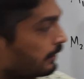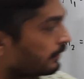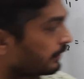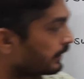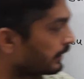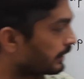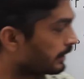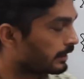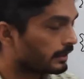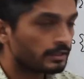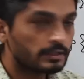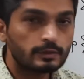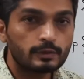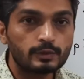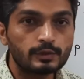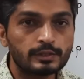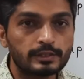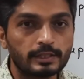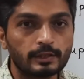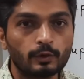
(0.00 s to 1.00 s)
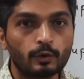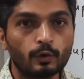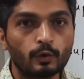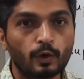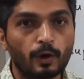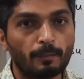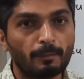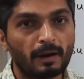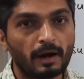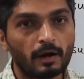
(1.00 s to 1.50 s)
Okay. So 0,
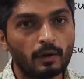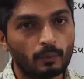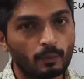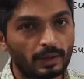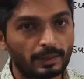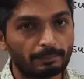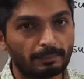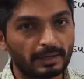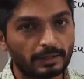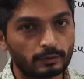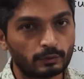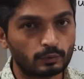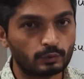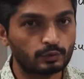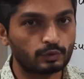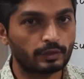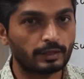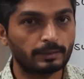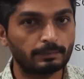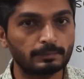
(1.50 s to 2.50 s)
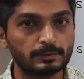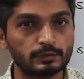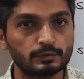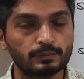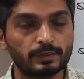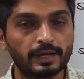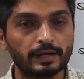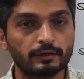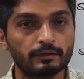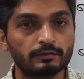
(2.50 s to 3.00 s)
1 by 2. So that means
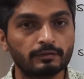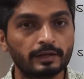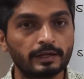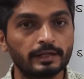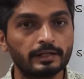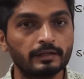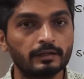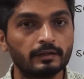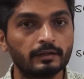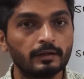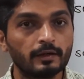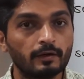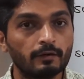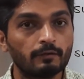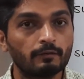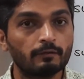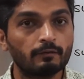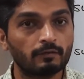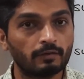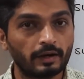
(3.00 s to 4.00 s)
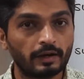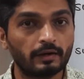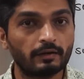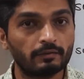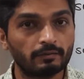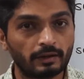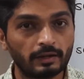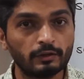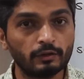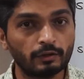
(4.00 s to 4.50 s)
we have to find the
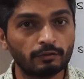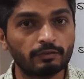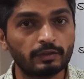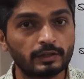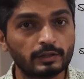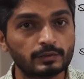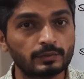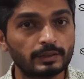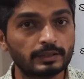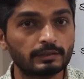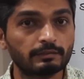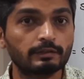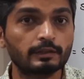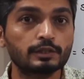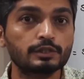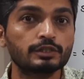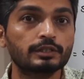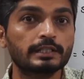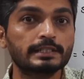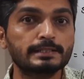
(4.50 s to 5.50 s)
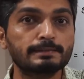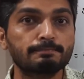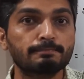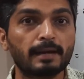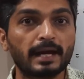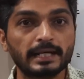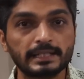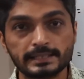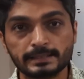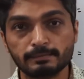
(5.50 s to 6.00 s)
value of x where the function has a
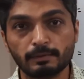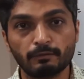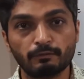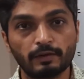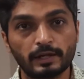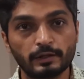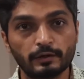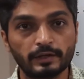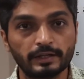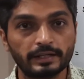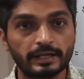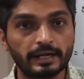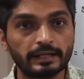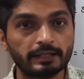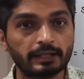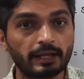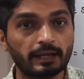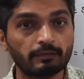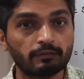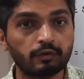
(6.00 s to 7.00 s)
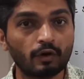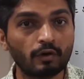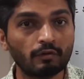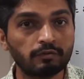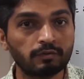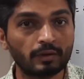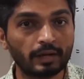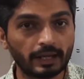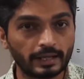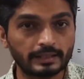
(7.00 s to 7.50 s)
maximum value, and that f
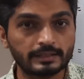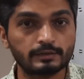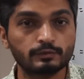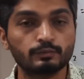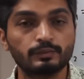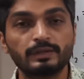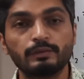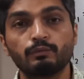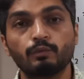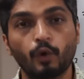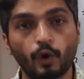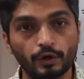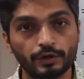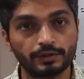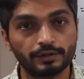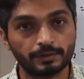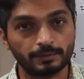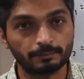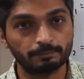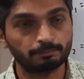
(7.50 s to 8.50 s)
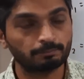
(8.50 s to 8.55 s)
of x we want here.